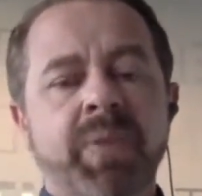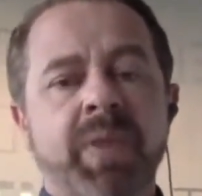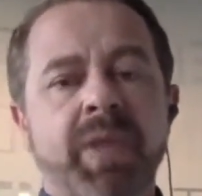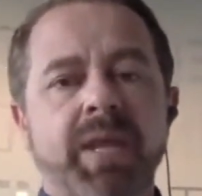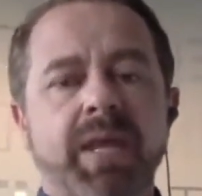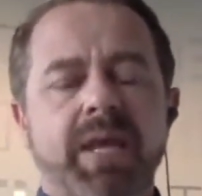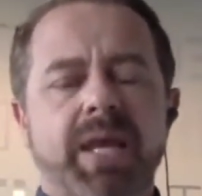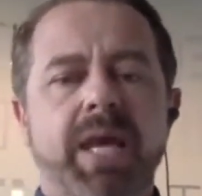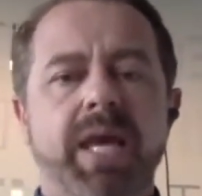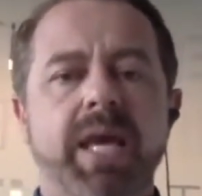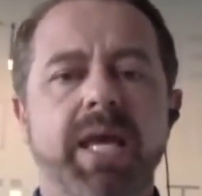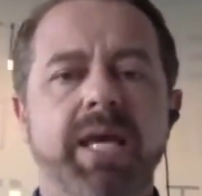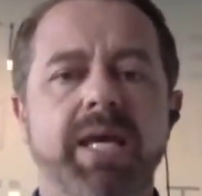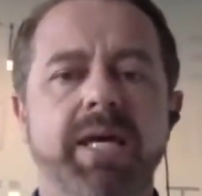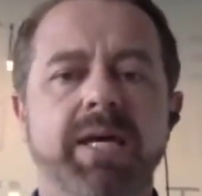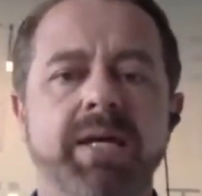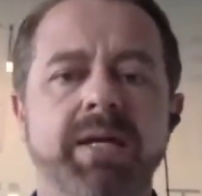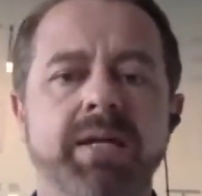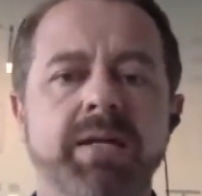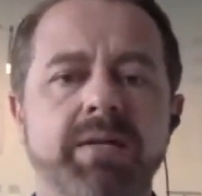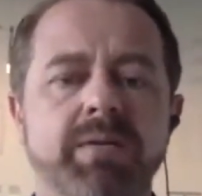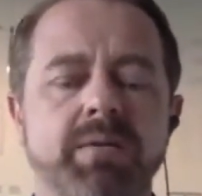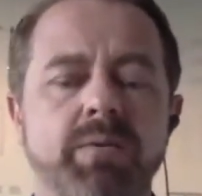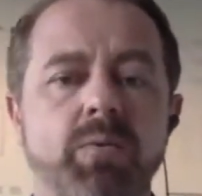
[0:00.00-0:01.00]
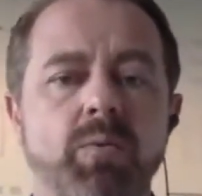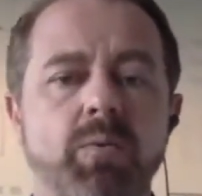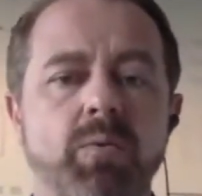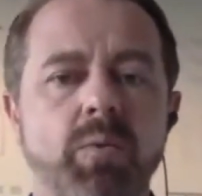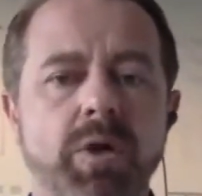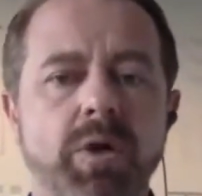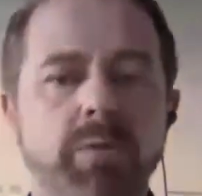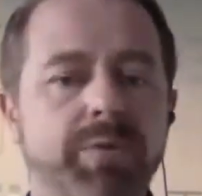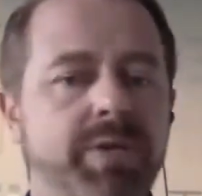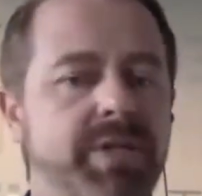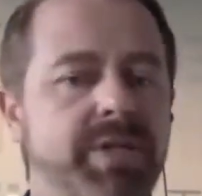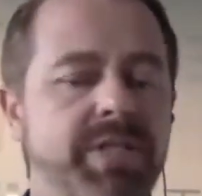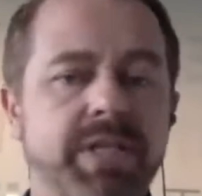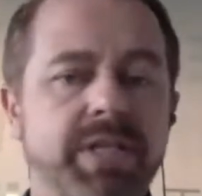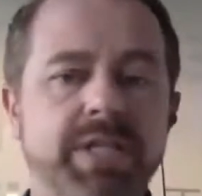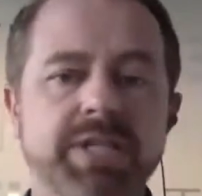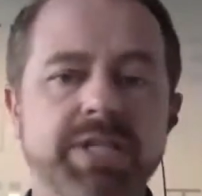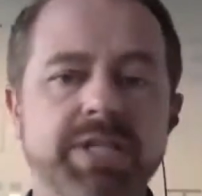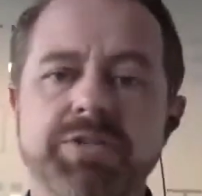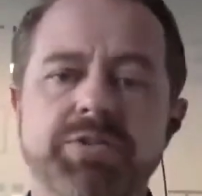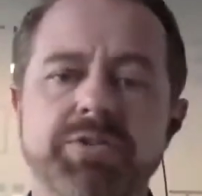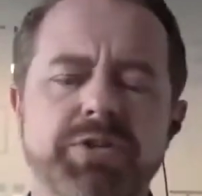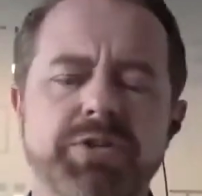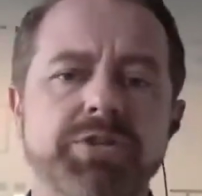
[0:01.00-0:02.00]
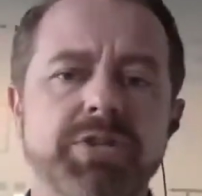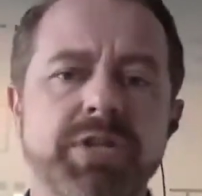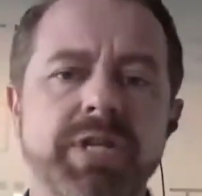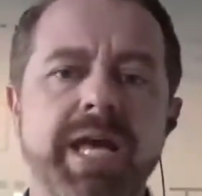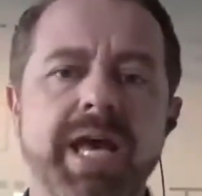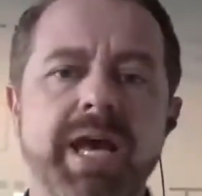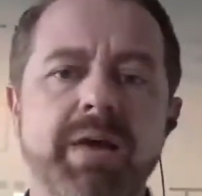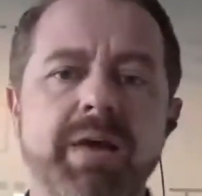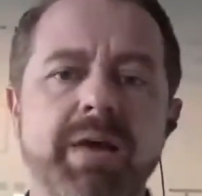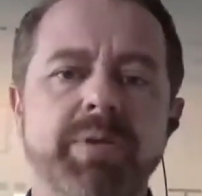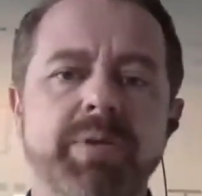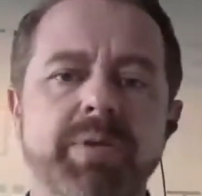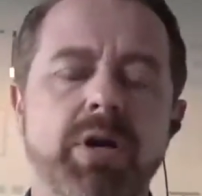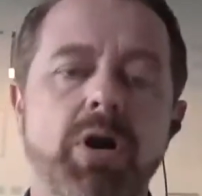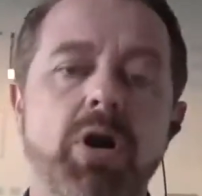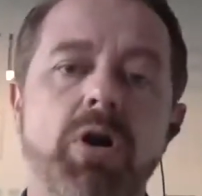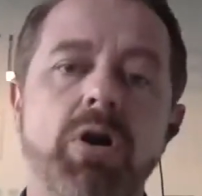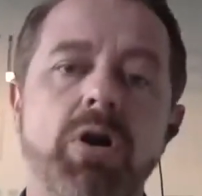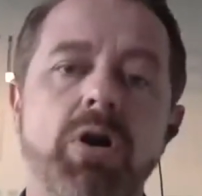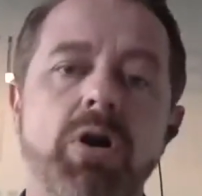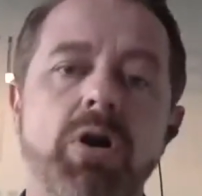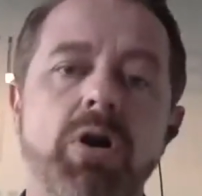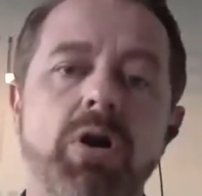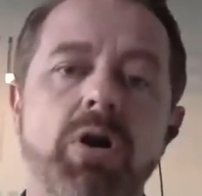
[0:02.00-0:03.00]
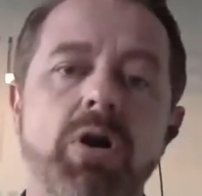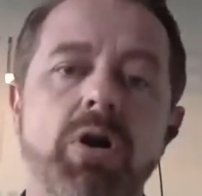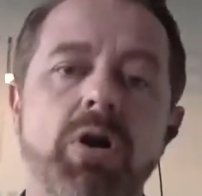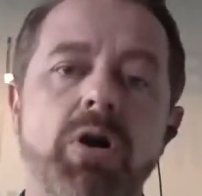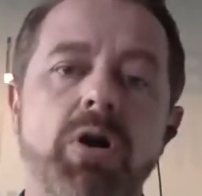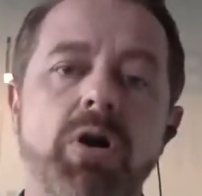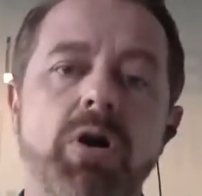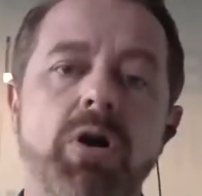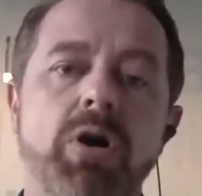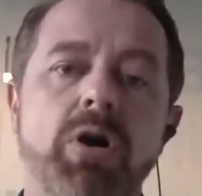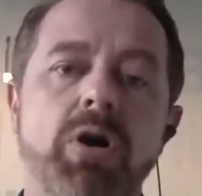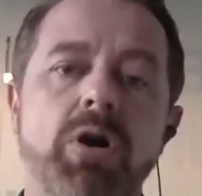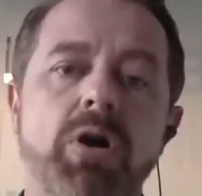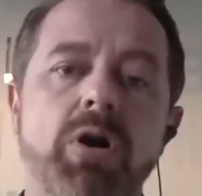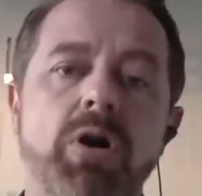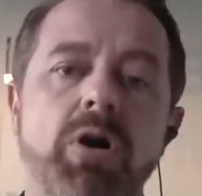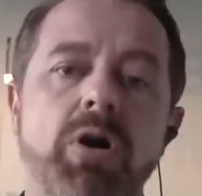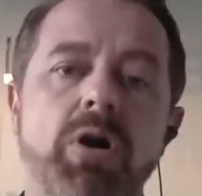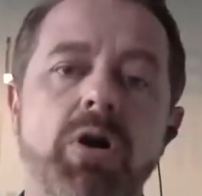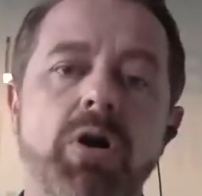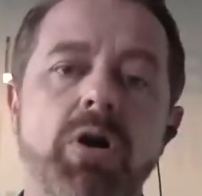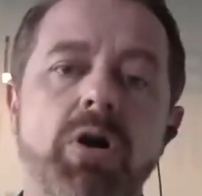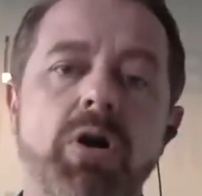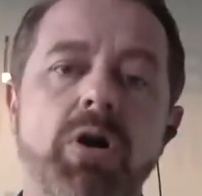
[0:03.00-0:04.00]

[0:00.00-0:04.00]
And where we see this attrition happen all the time,